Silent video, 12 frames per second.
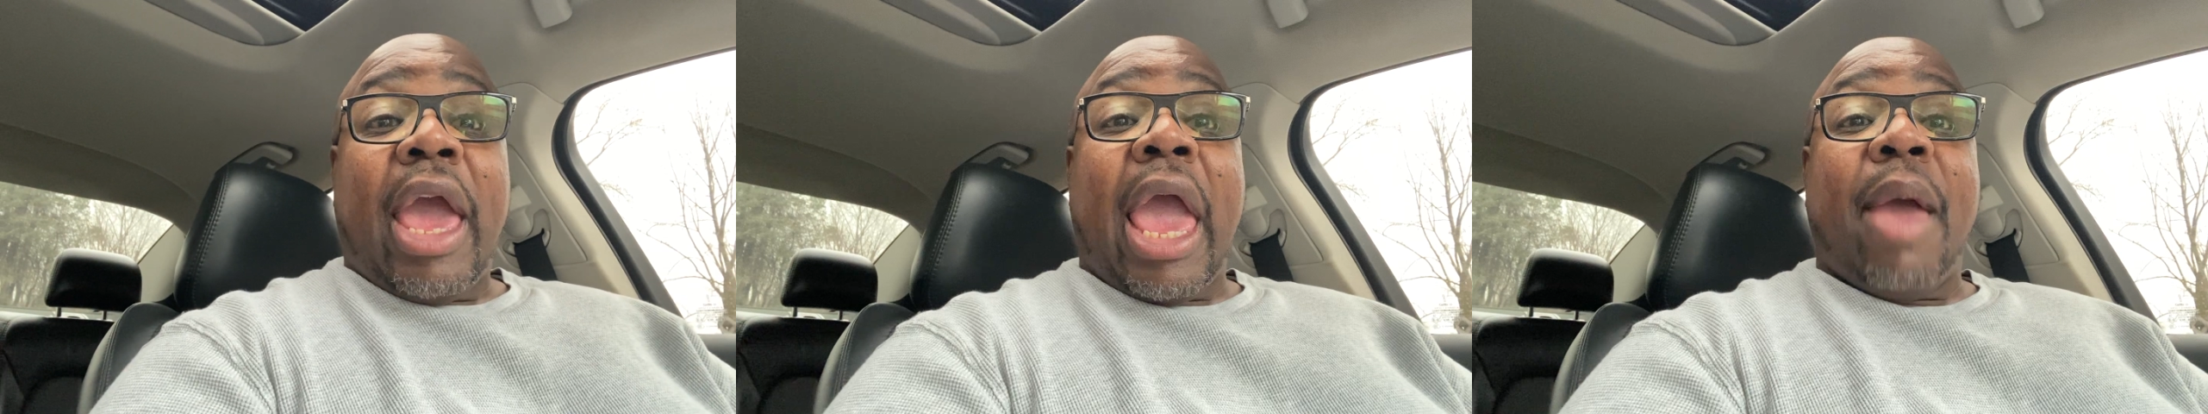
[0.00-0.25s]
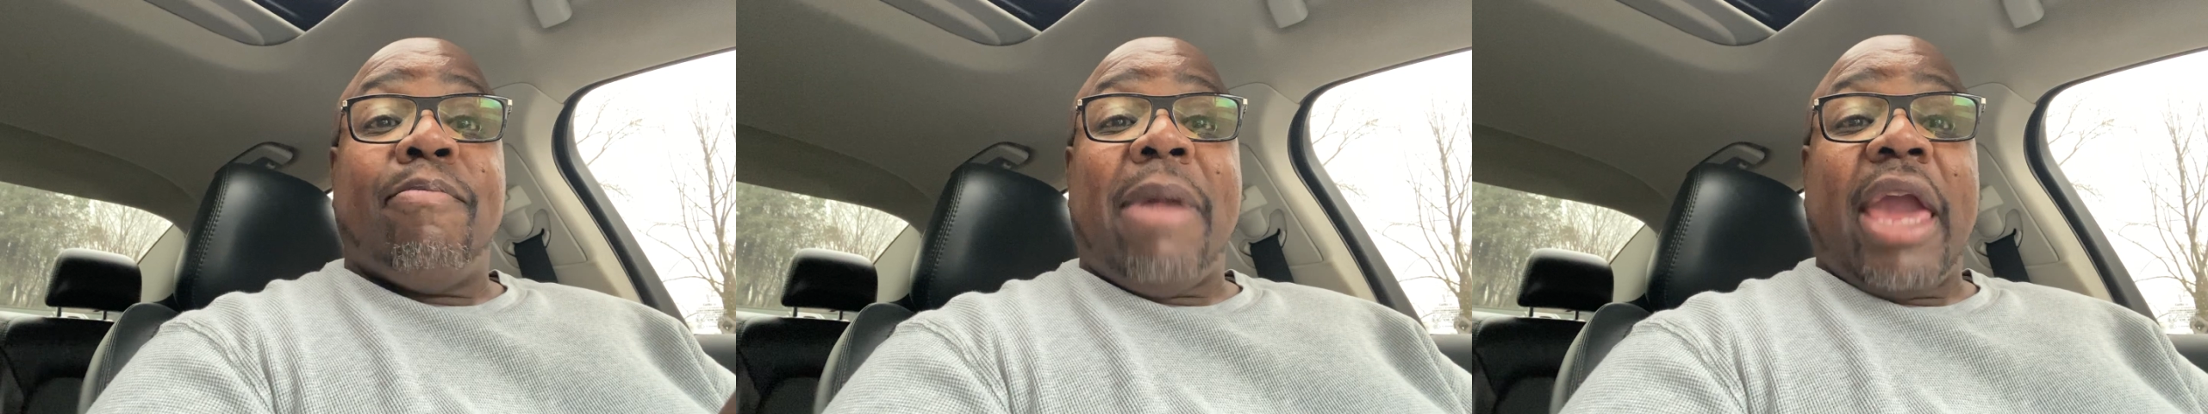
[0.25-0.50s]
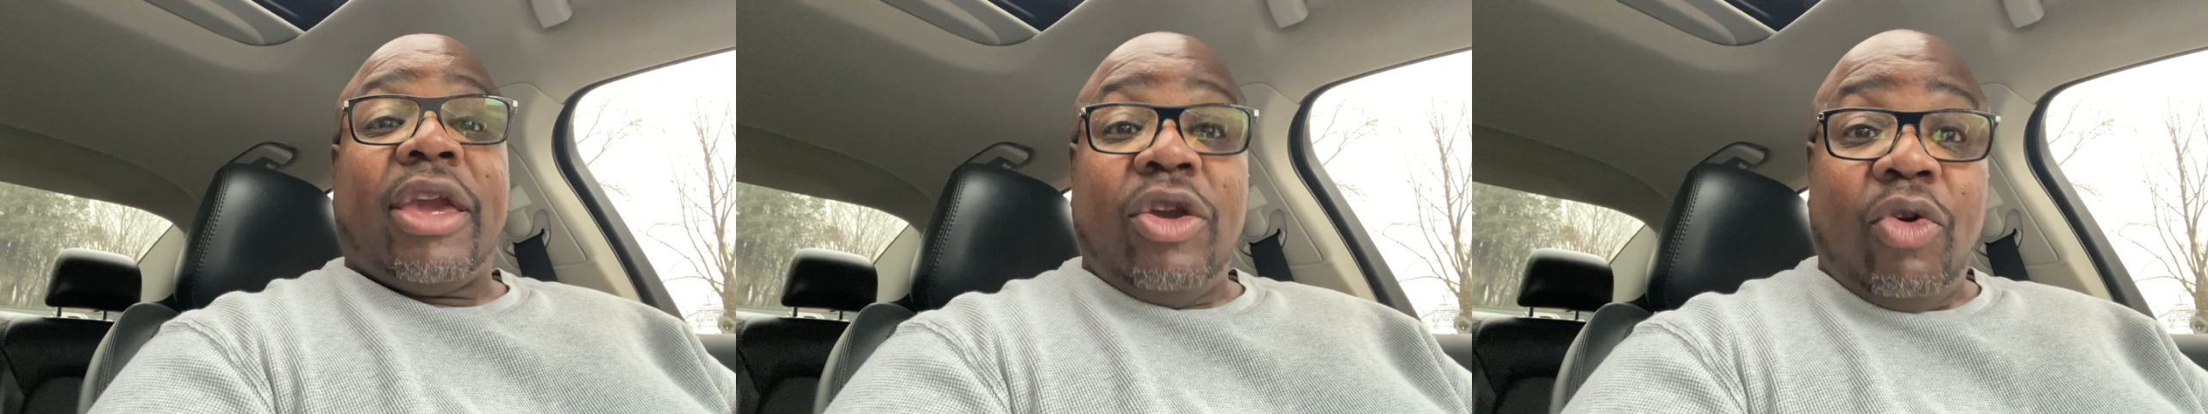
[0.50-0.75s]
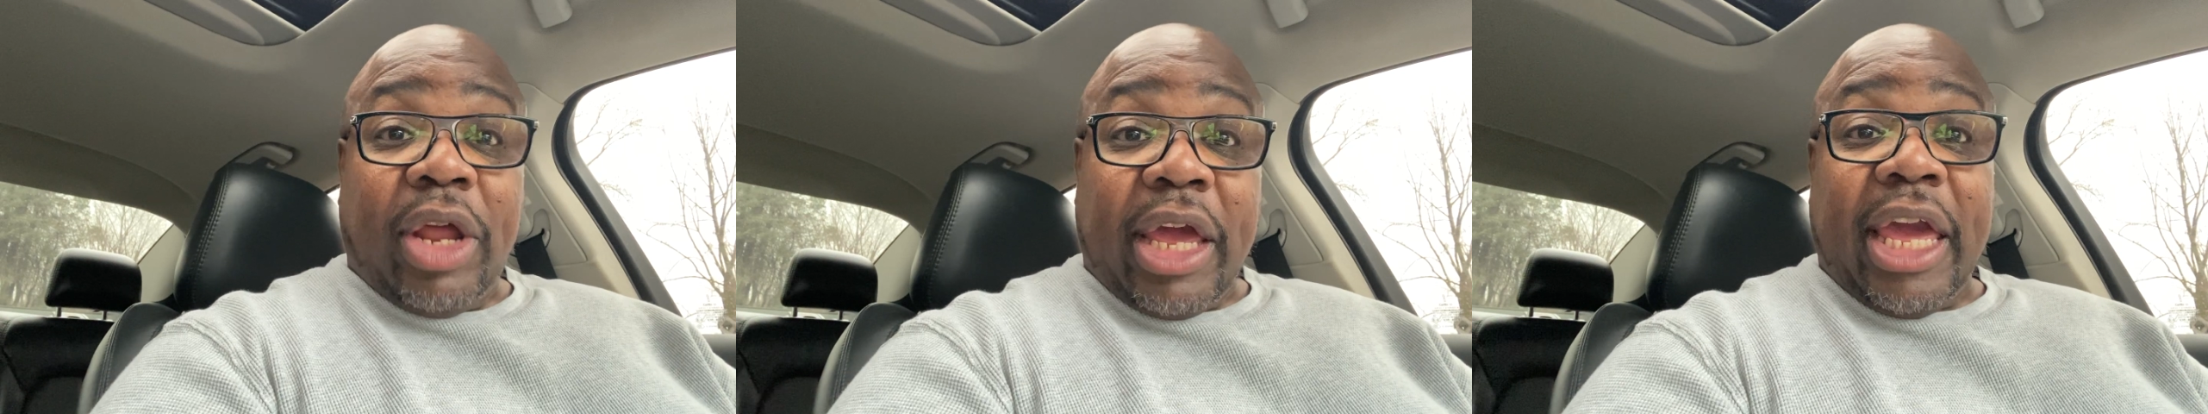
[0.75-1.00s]
and make
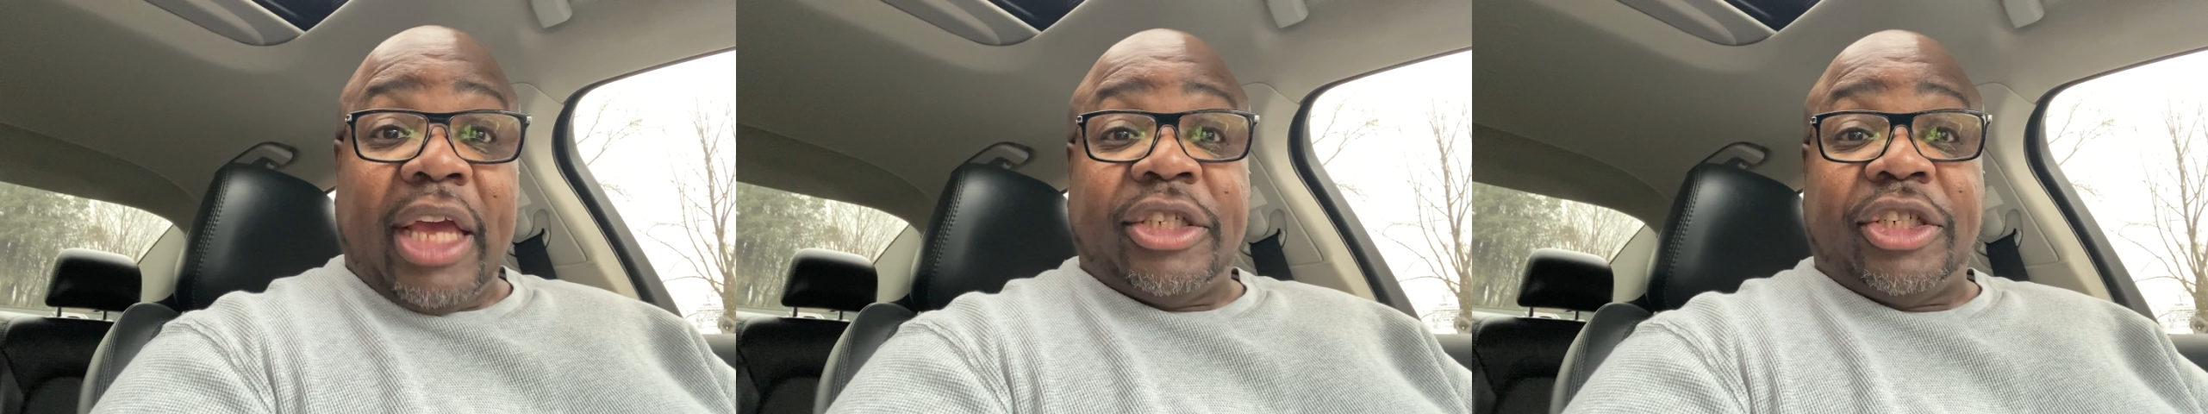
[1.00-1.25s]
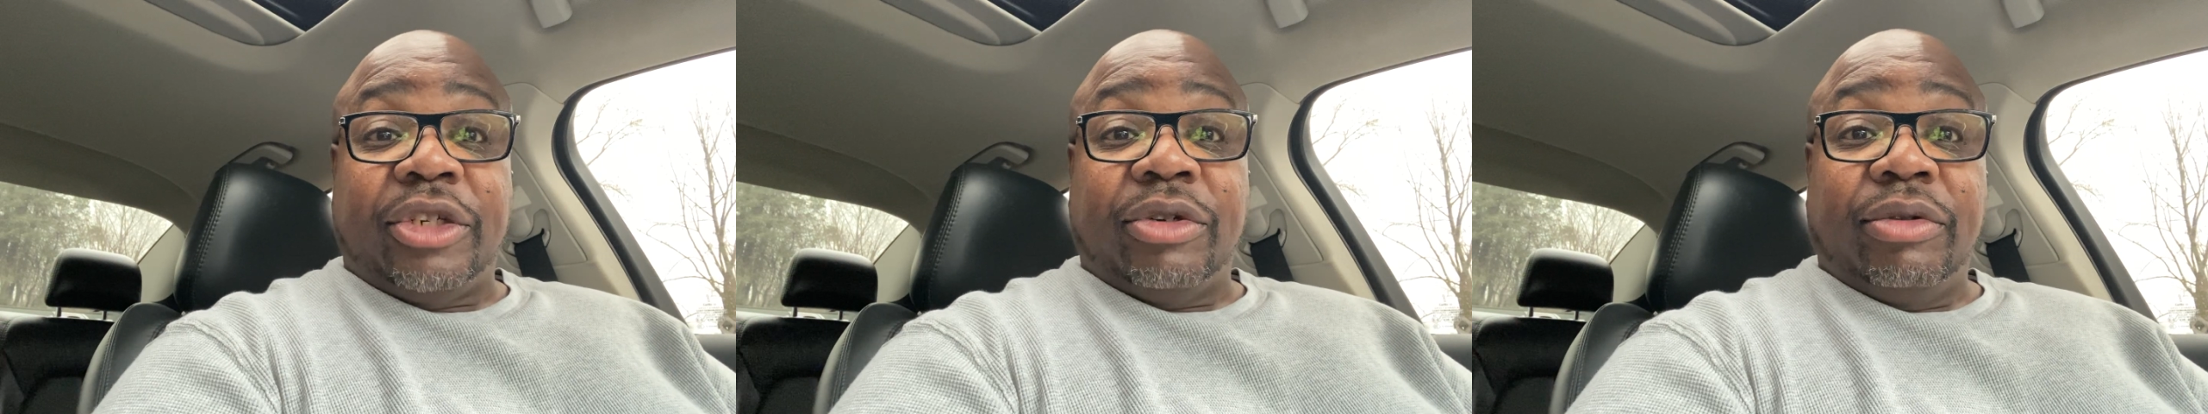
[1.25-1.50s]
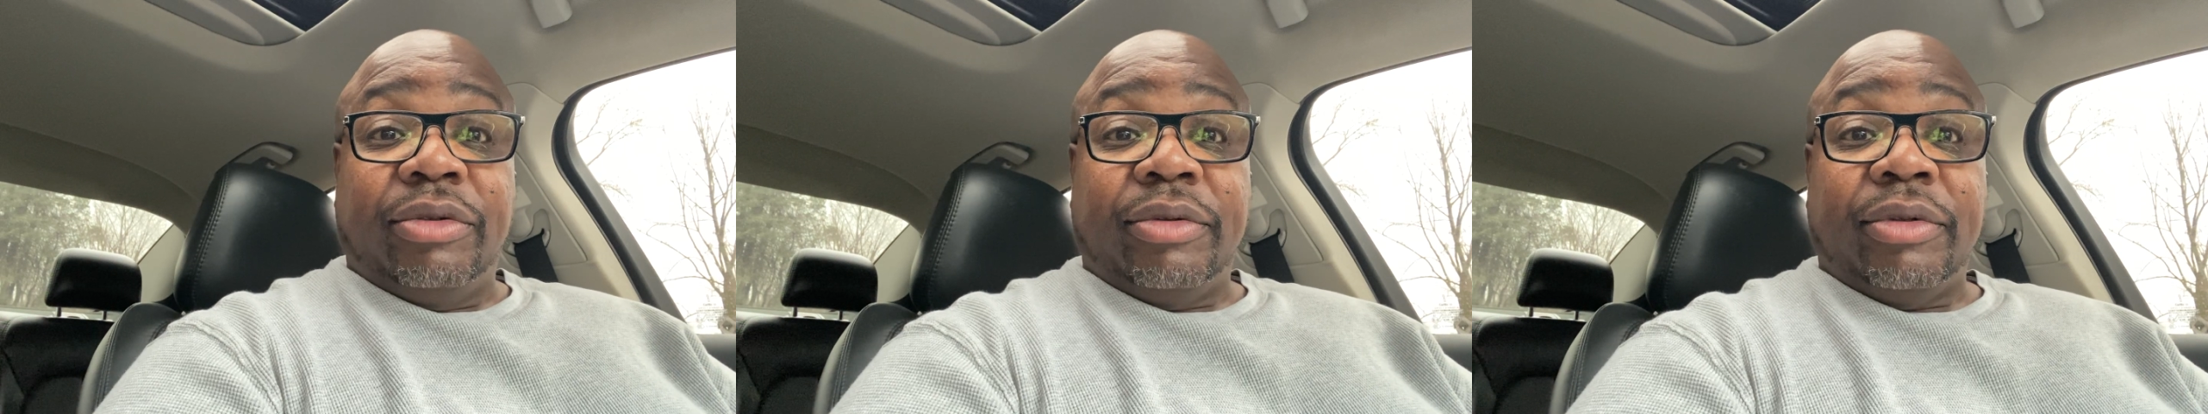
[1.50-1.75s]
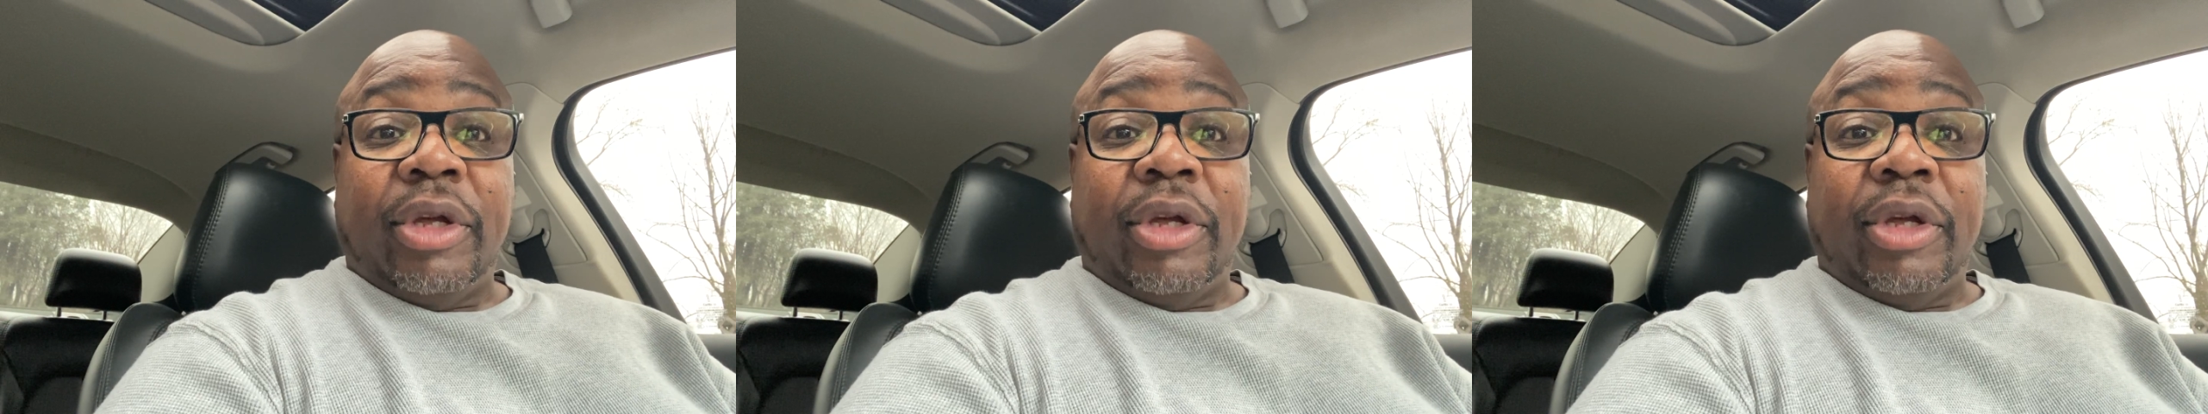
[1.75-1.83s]
you the issue